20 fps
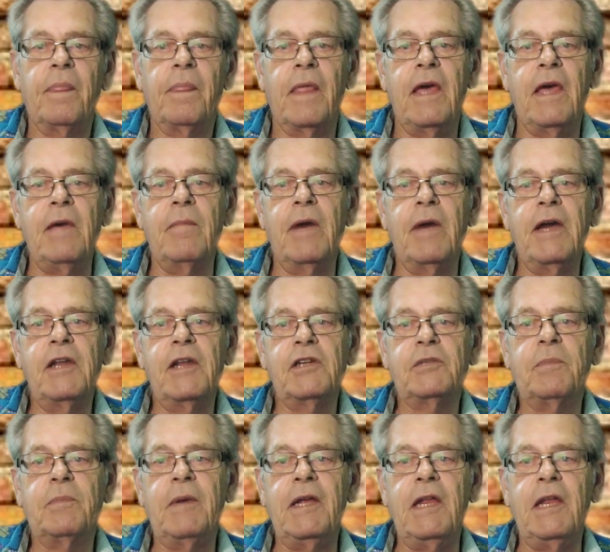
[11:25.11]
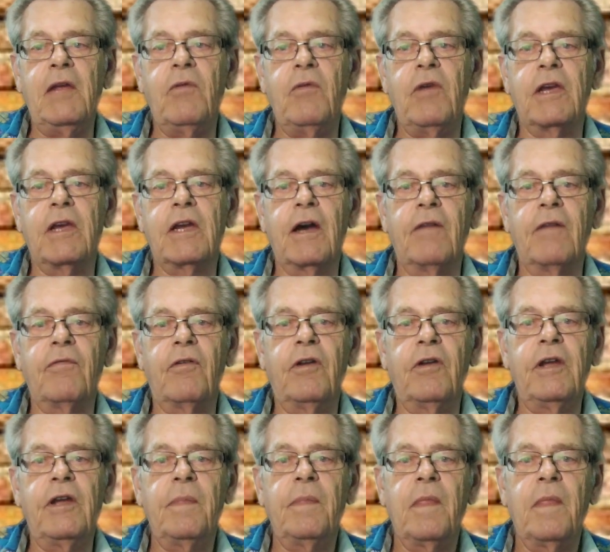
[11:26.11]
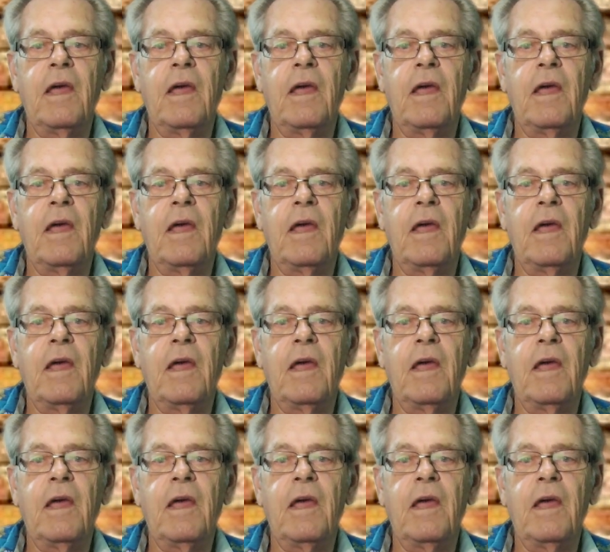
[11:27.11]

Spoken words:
he made a speedy recovery